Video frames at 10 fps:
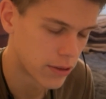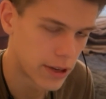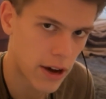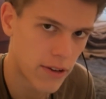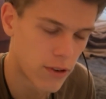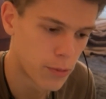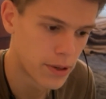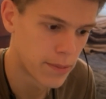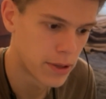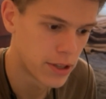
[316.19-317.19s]
now I've opened
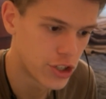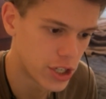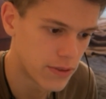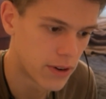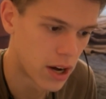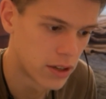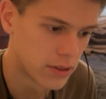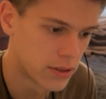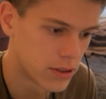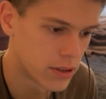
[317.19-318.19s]
up the g file.
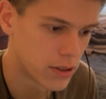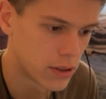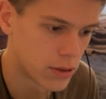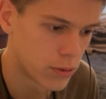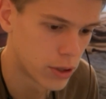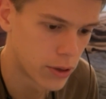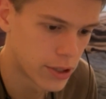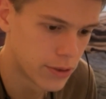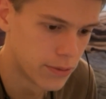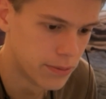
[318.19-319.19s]
What do I
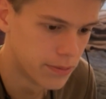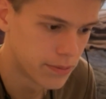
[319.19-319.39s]
do?